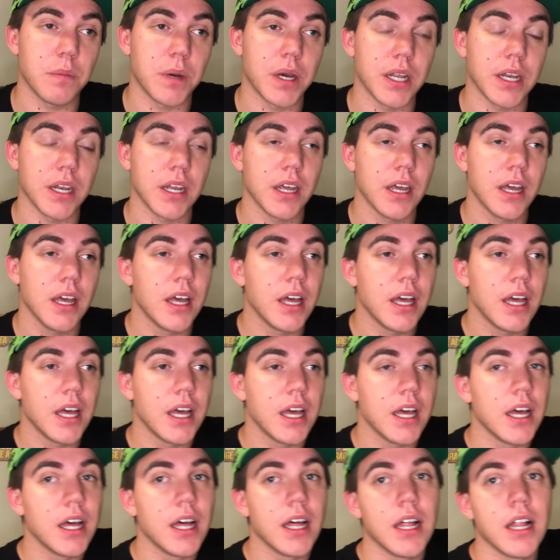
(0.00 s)
But
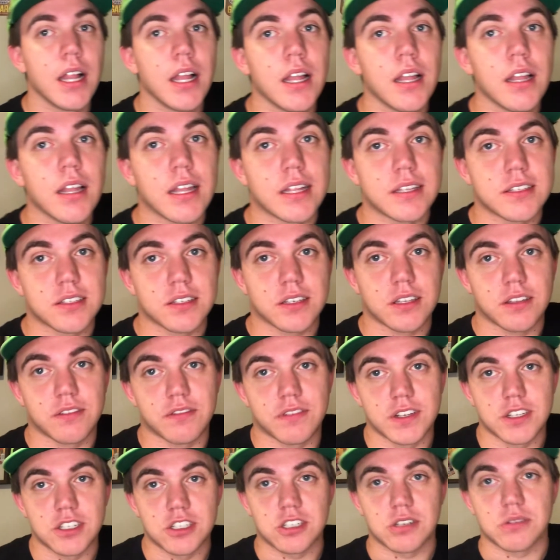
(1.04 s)
let's look at the
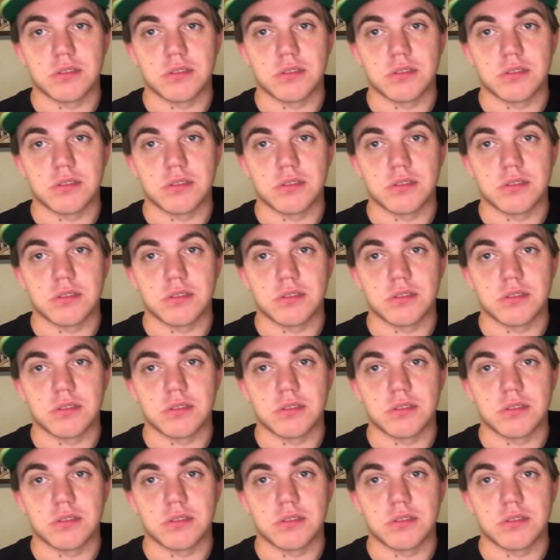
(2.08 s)
finishing